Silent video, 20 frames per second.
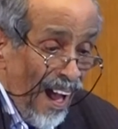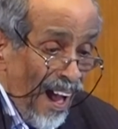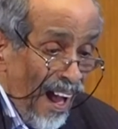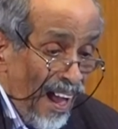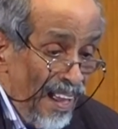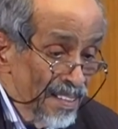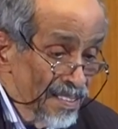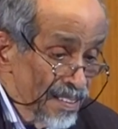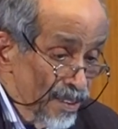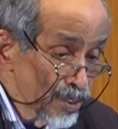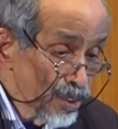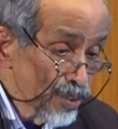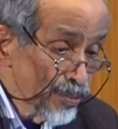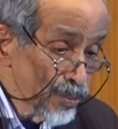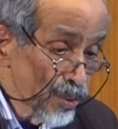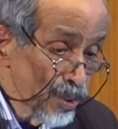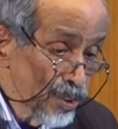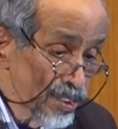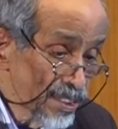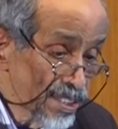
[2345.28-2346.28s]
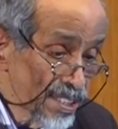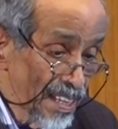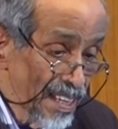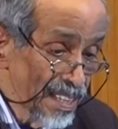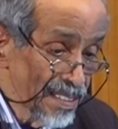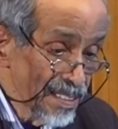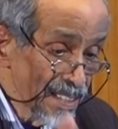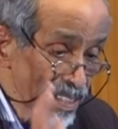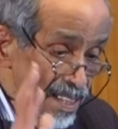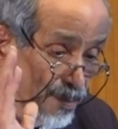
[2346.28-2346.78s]
And there was, of course, a
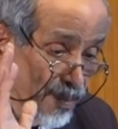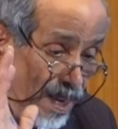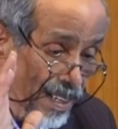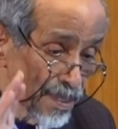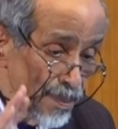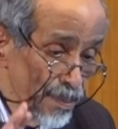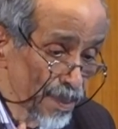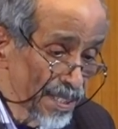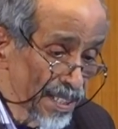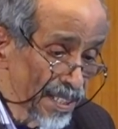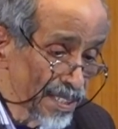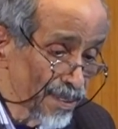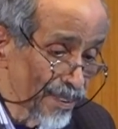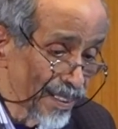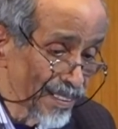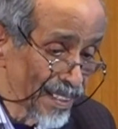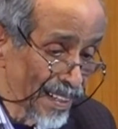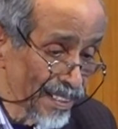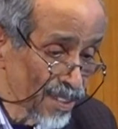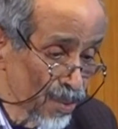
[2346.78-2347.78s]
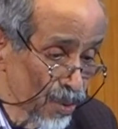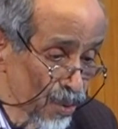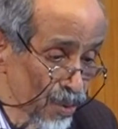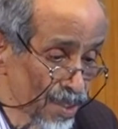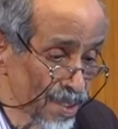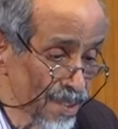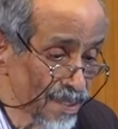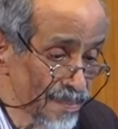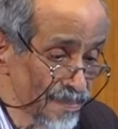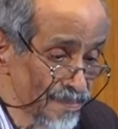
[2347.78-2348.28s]
strange and remarkable case of Isaac
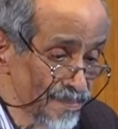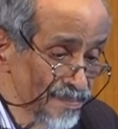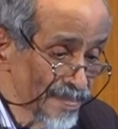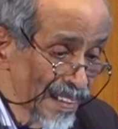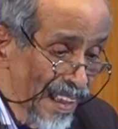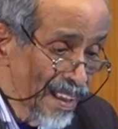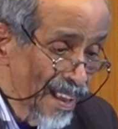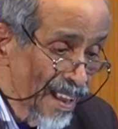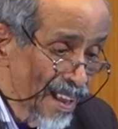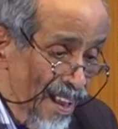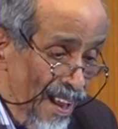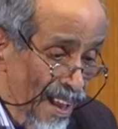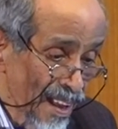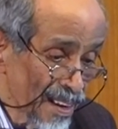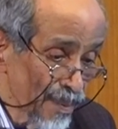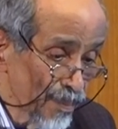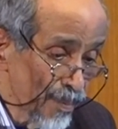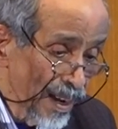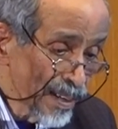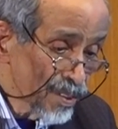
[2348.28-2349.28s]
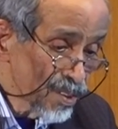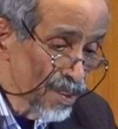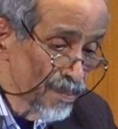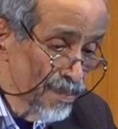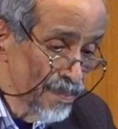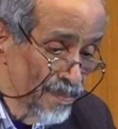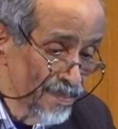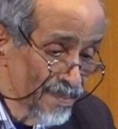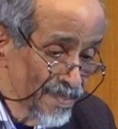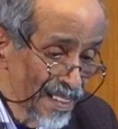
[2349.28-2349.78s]
Newton. I'll come back to
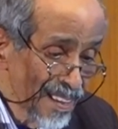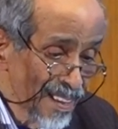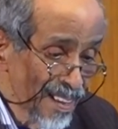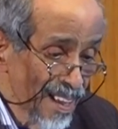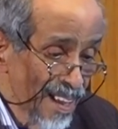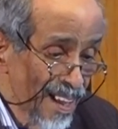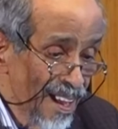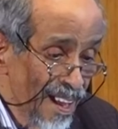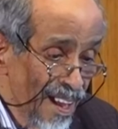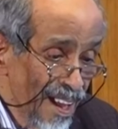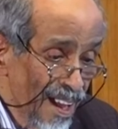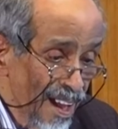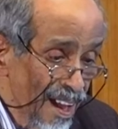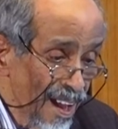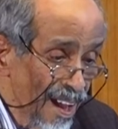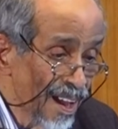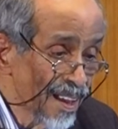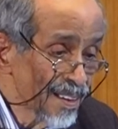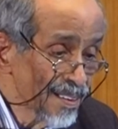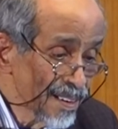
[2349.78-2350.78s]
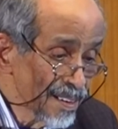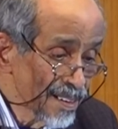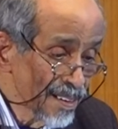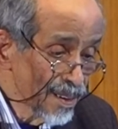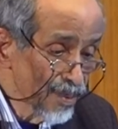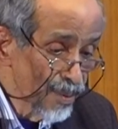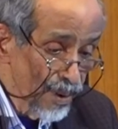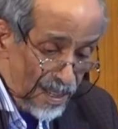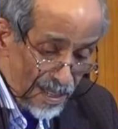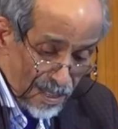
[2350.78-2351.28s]
him in a
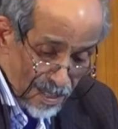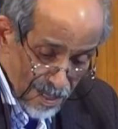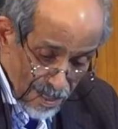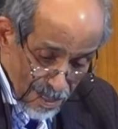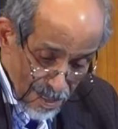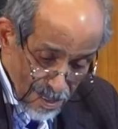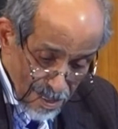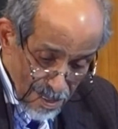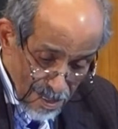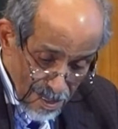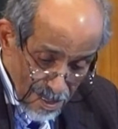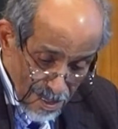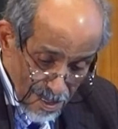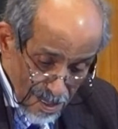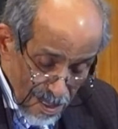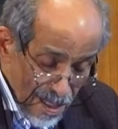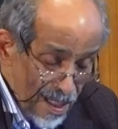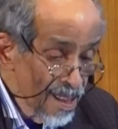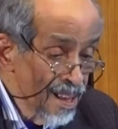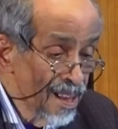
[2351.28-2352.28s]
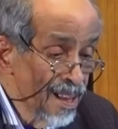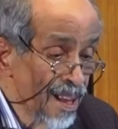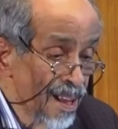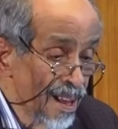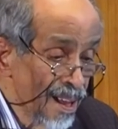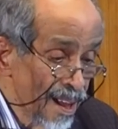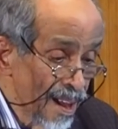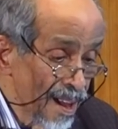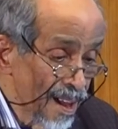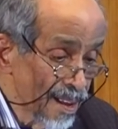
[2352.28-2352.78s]
little while.
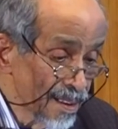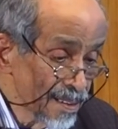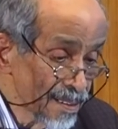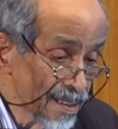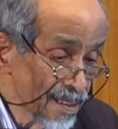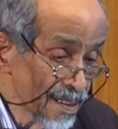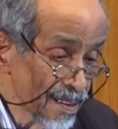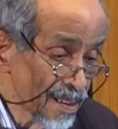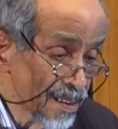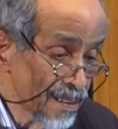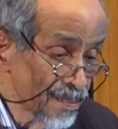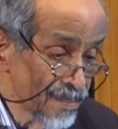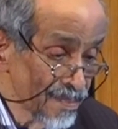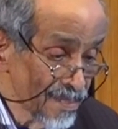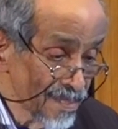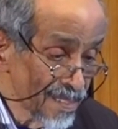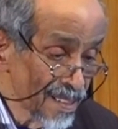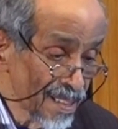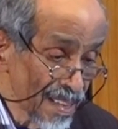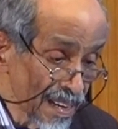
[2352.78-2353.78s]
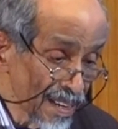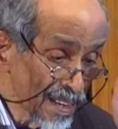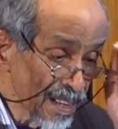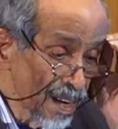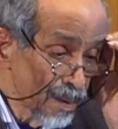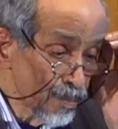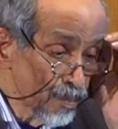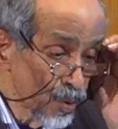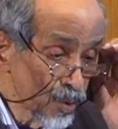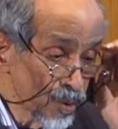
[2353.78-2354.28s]
And ending
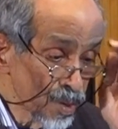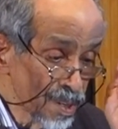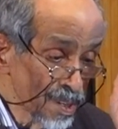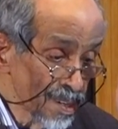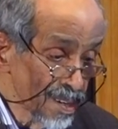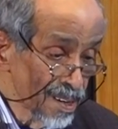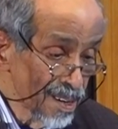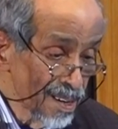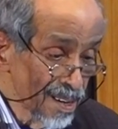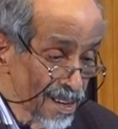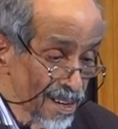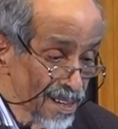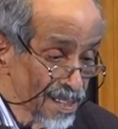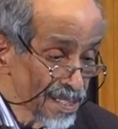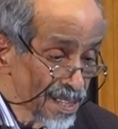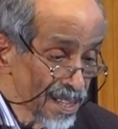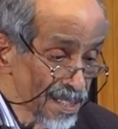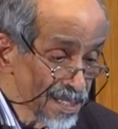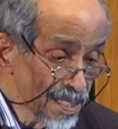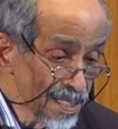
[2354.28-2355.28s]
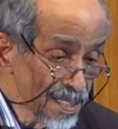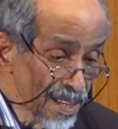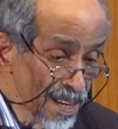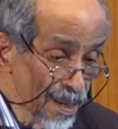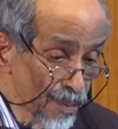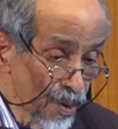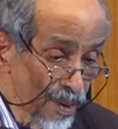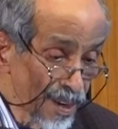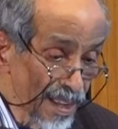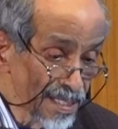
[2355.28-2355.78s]
up more recently
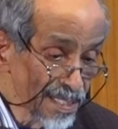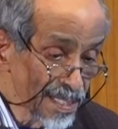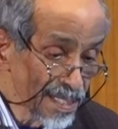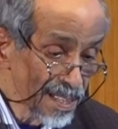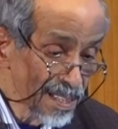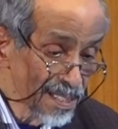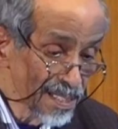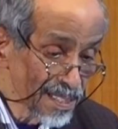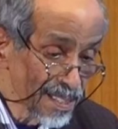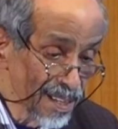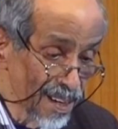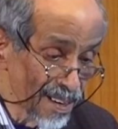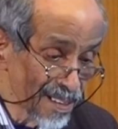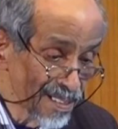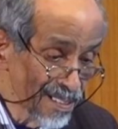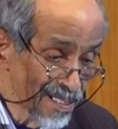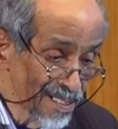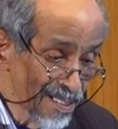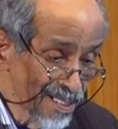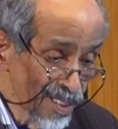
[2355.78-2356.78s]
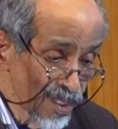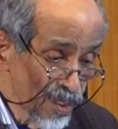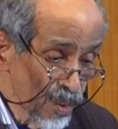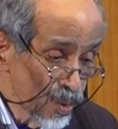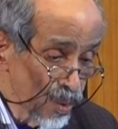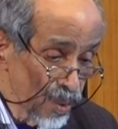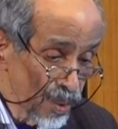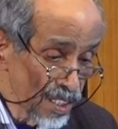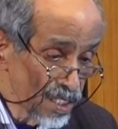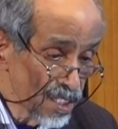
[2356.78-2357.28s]
about Einstein's God,
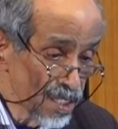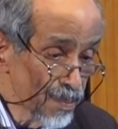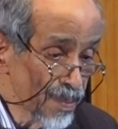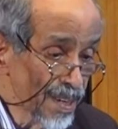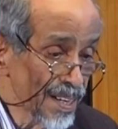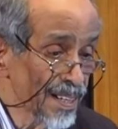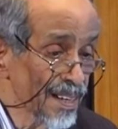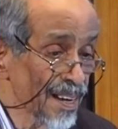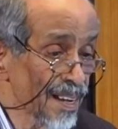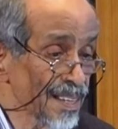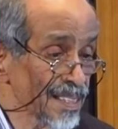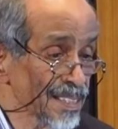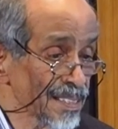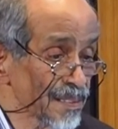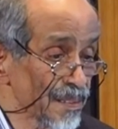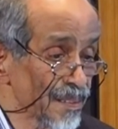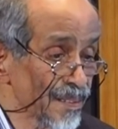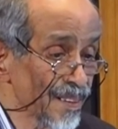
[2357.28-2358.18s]
who doesn't play dice.